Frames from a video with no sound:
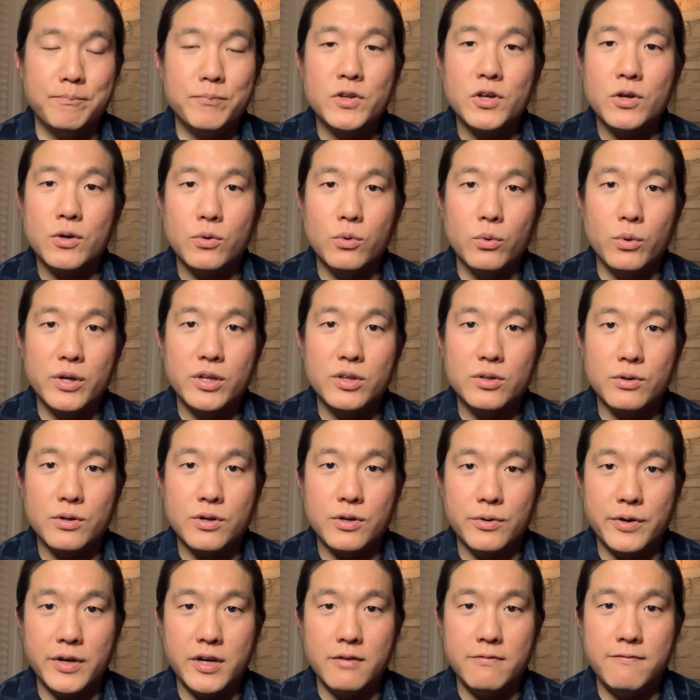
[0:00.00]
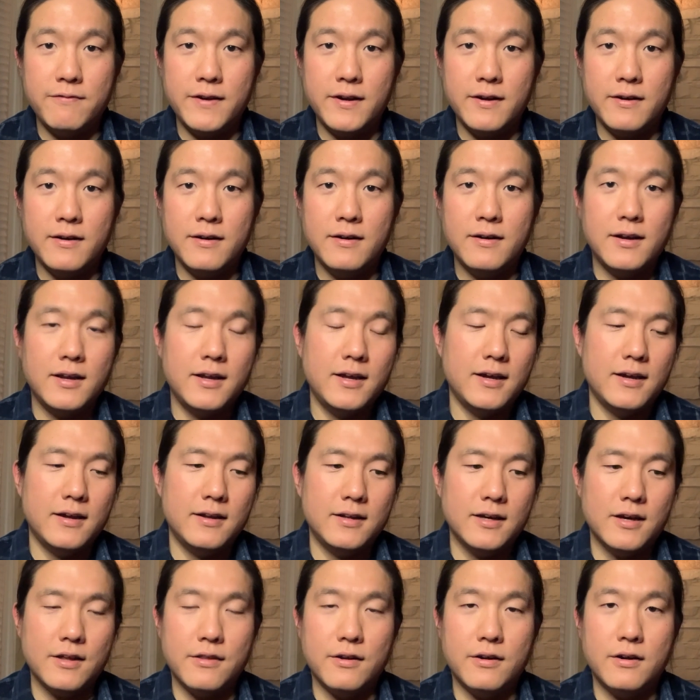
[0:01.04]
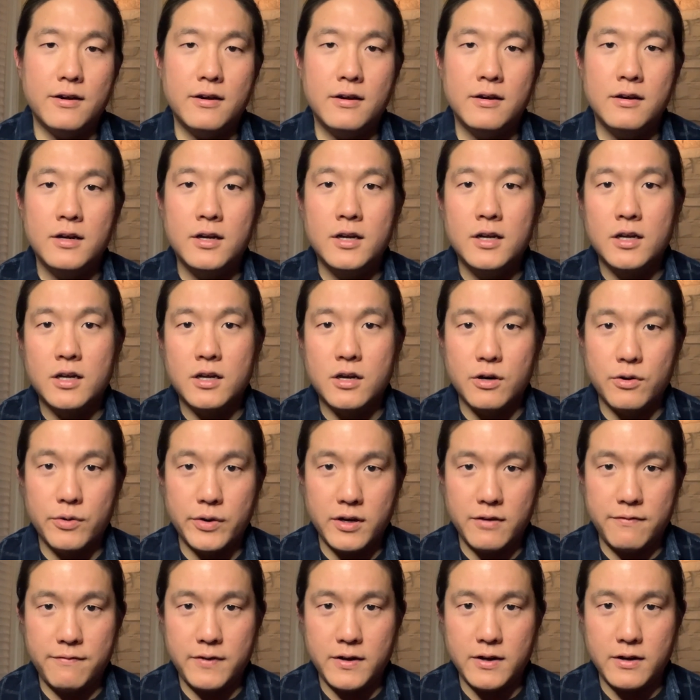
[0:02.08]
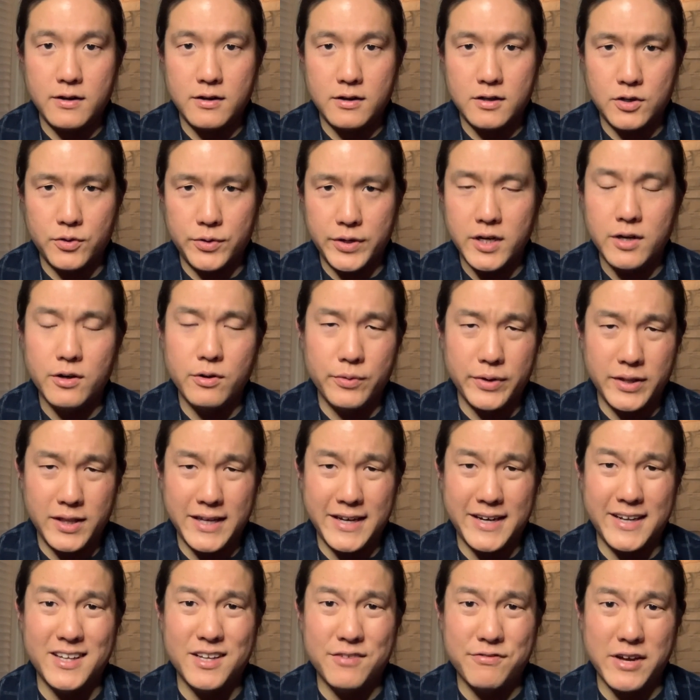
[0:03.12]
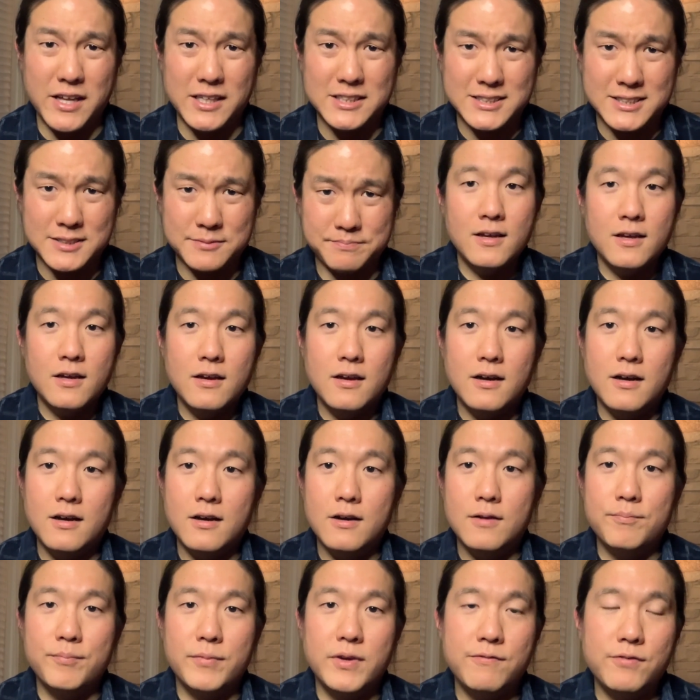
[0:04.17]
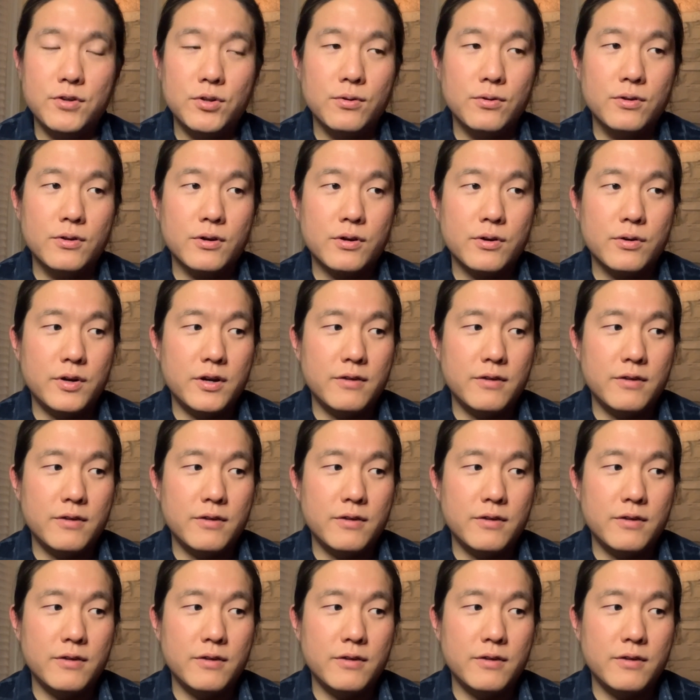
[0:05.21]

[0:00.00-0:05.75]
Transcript: going to career fair and other career related events. If you don't know career